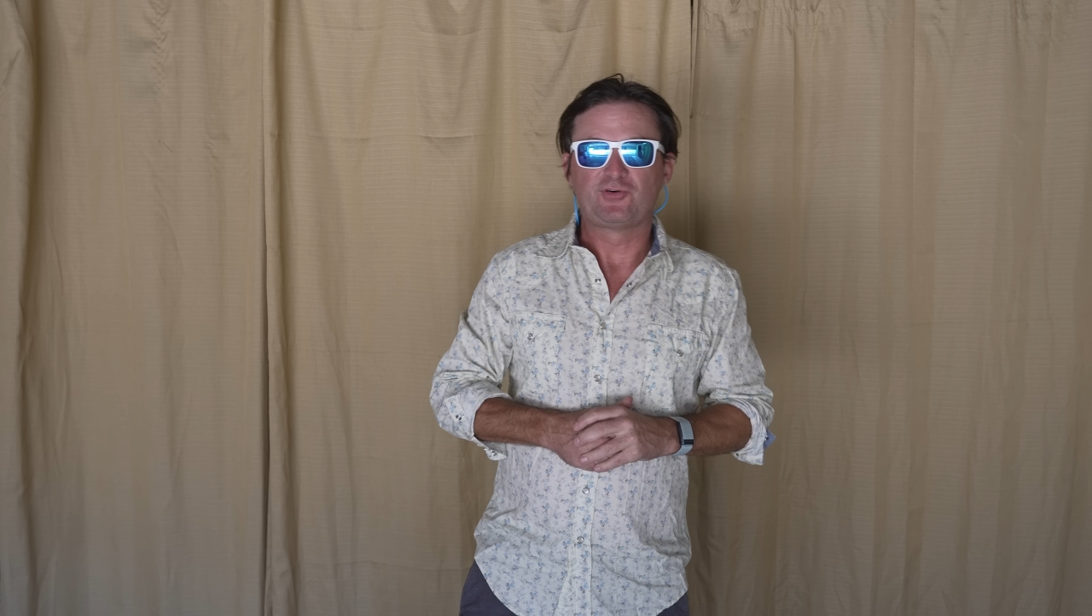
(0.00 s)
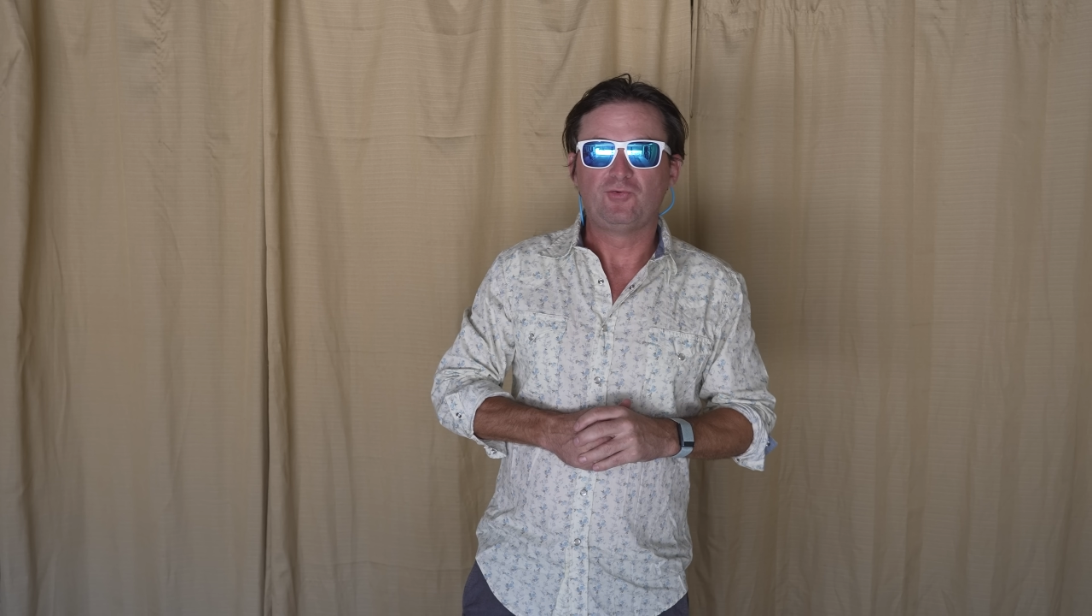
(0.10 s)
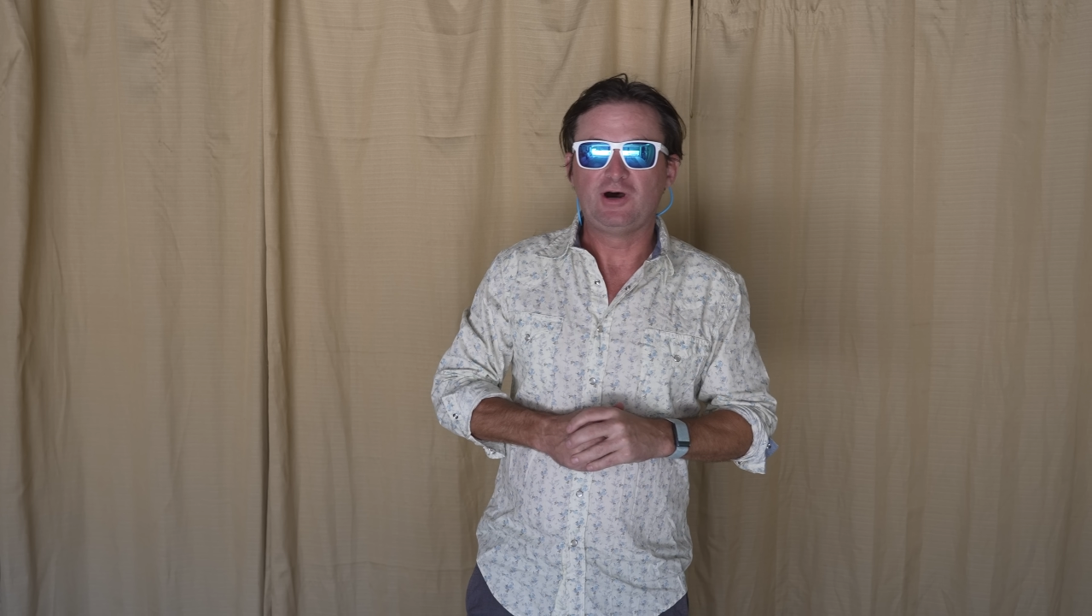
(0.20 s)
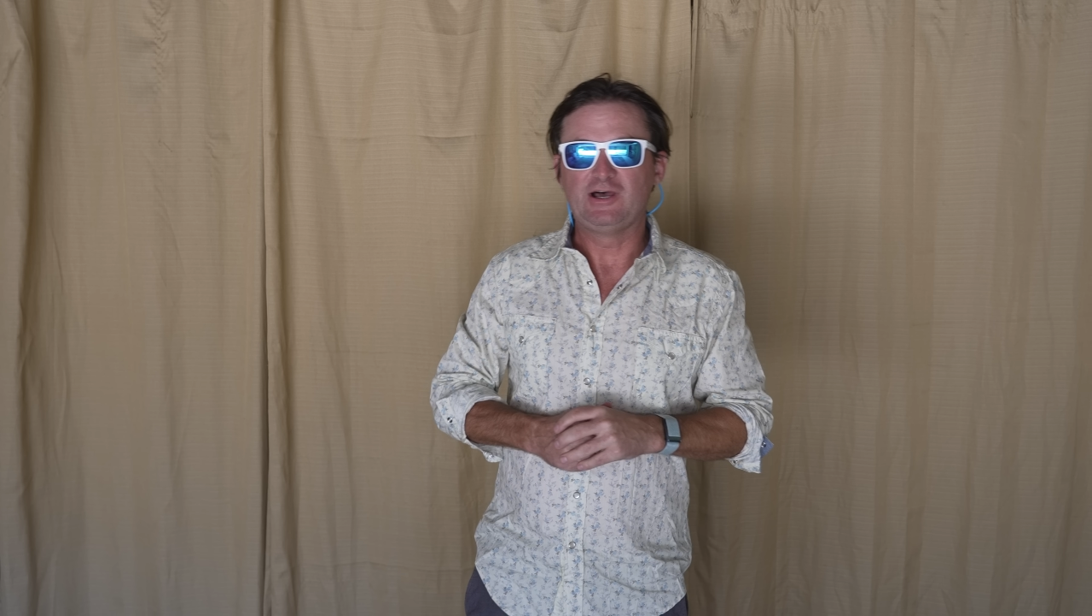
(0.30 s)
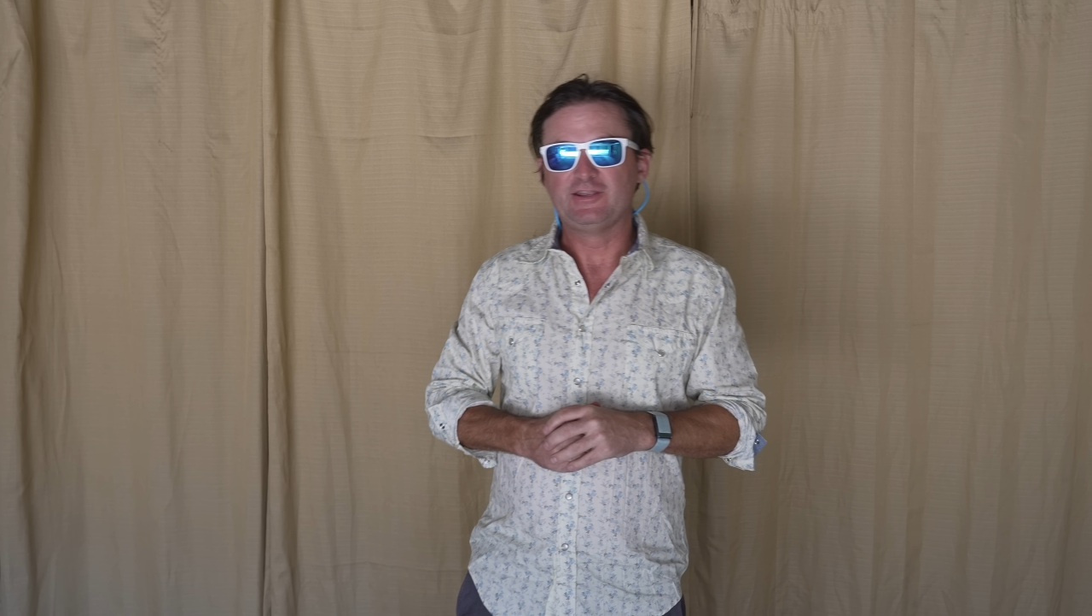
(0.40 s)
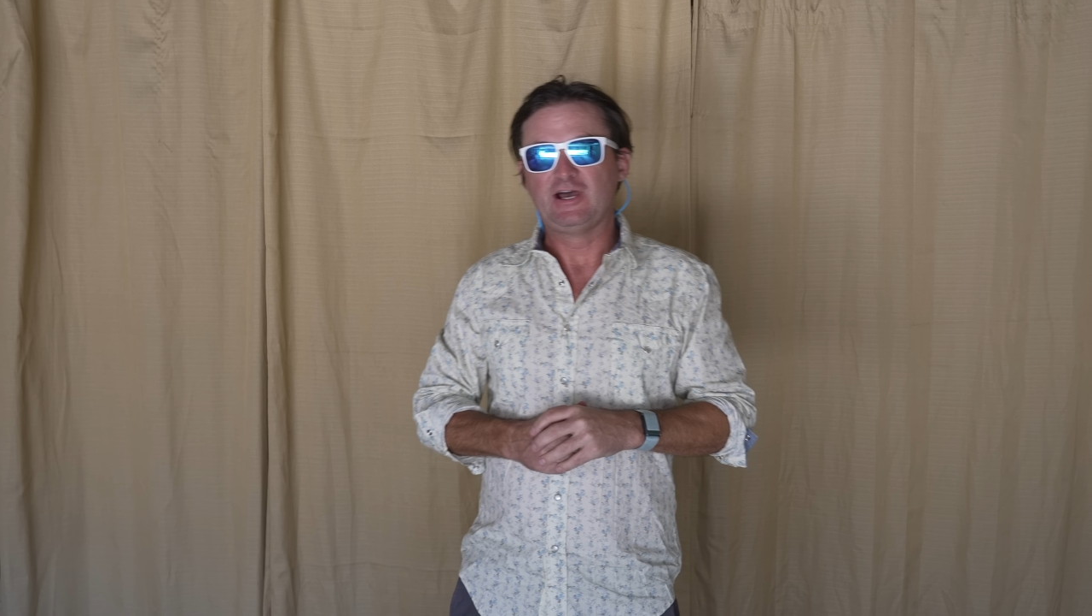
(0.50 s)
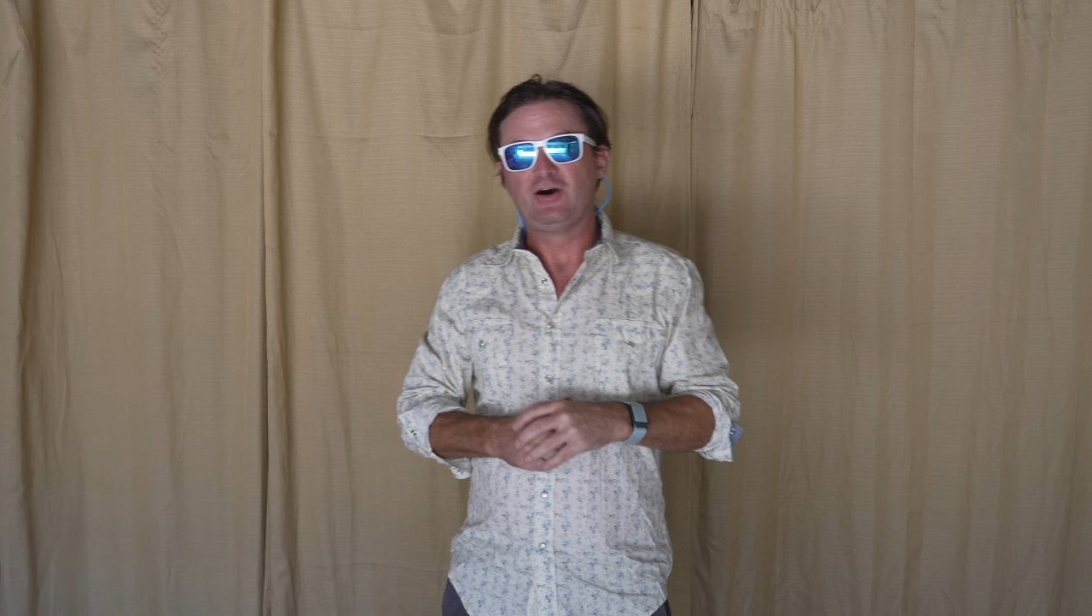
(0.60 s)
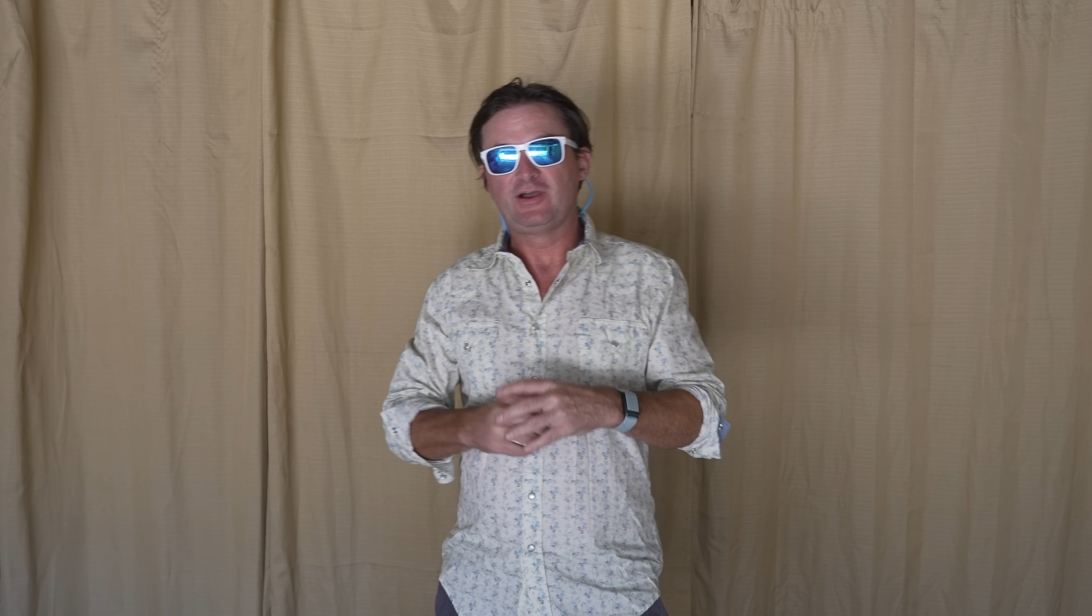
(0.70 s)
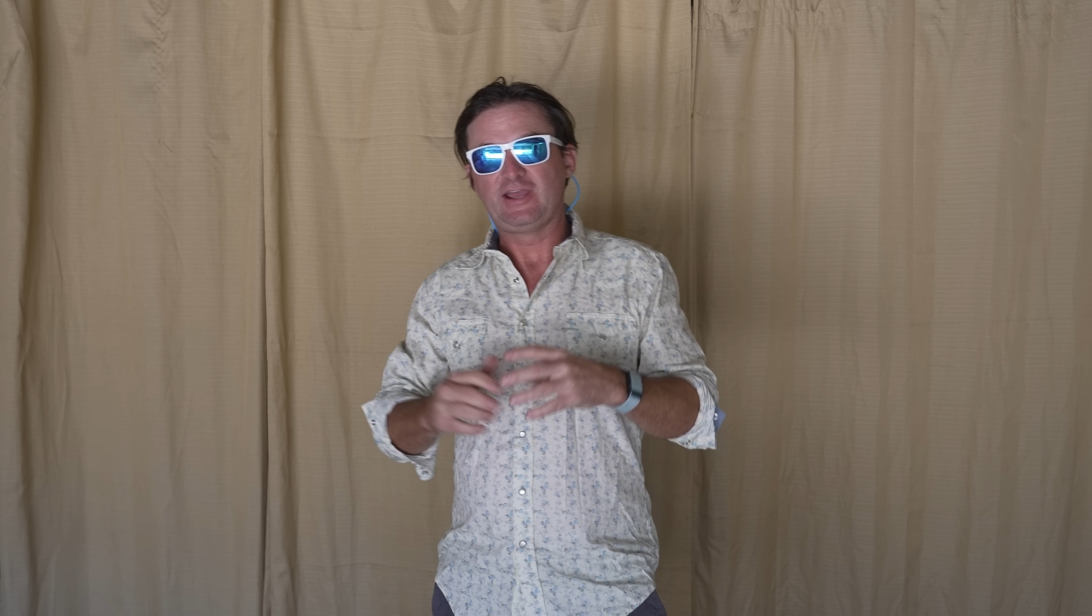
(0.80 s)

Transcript: for a while now,